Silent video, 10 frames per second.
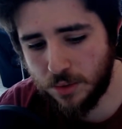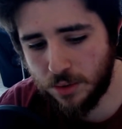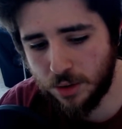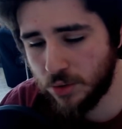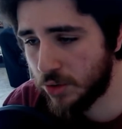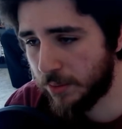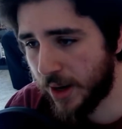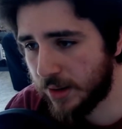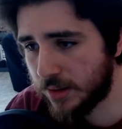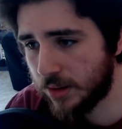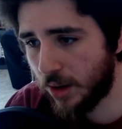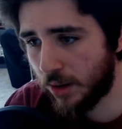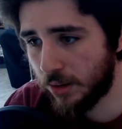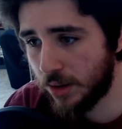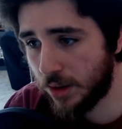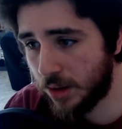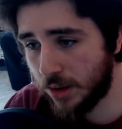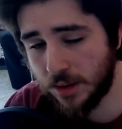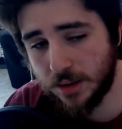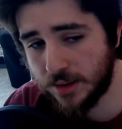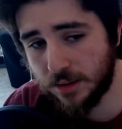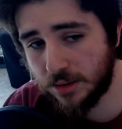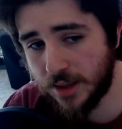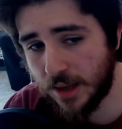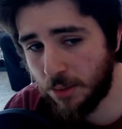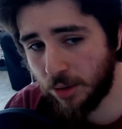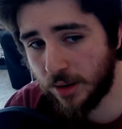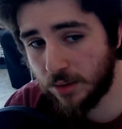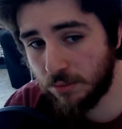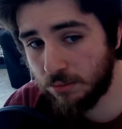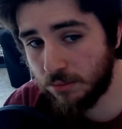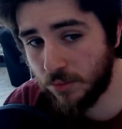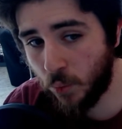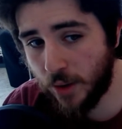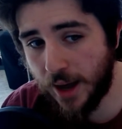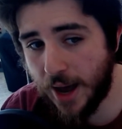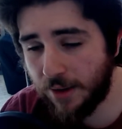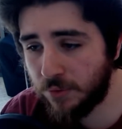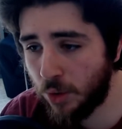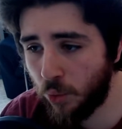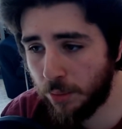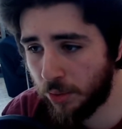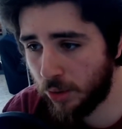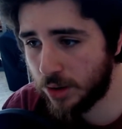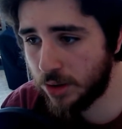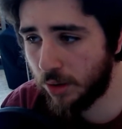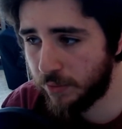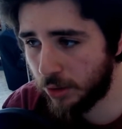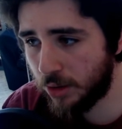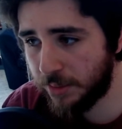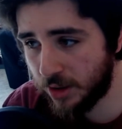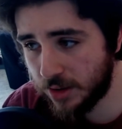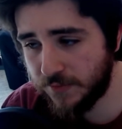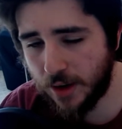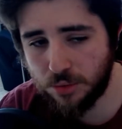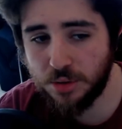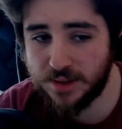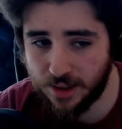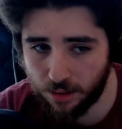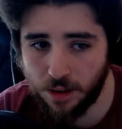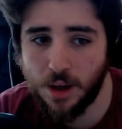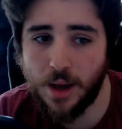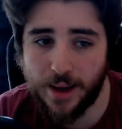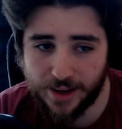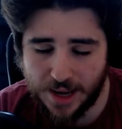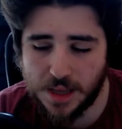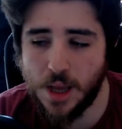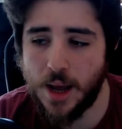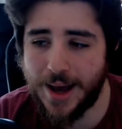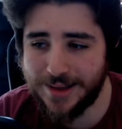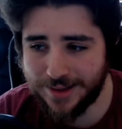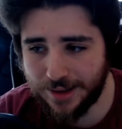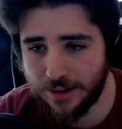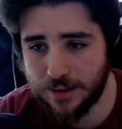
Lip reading: user base, it's understandable that we have no reports of vulnerabilities found. Still, again, I think